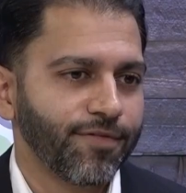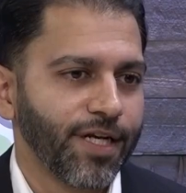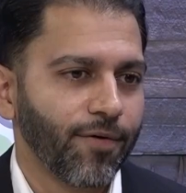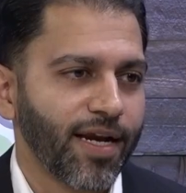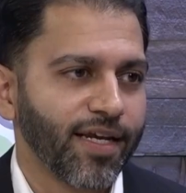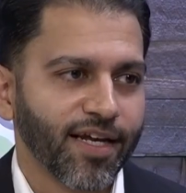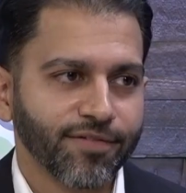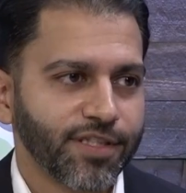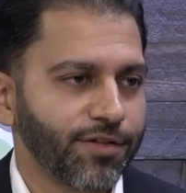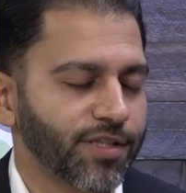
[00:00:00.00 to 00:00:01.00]
any kind
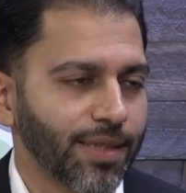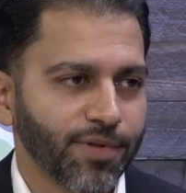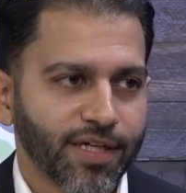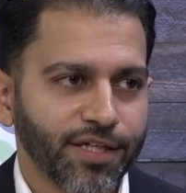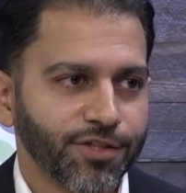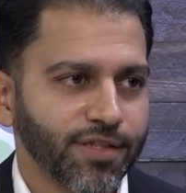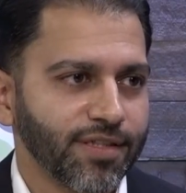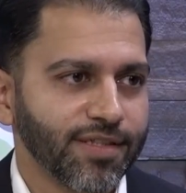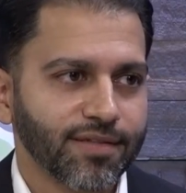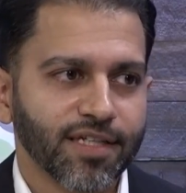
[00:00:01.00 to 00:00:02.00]
of serious complication
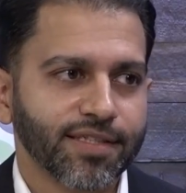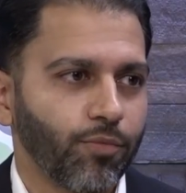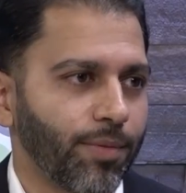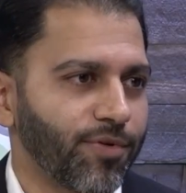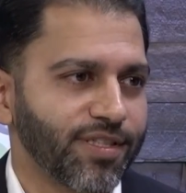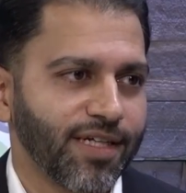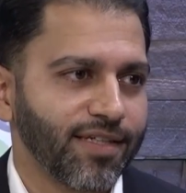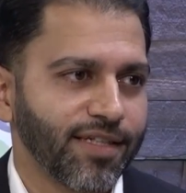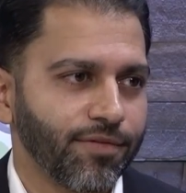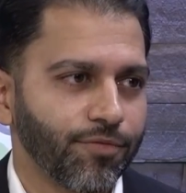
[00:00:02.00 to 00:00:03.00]
is less than
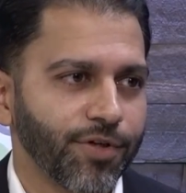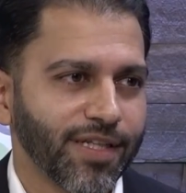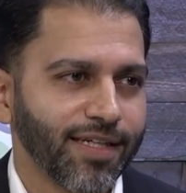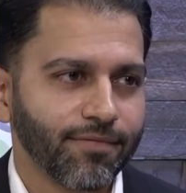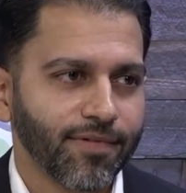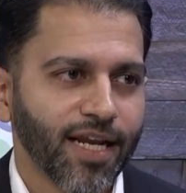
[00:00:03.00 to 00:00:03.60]
1% and really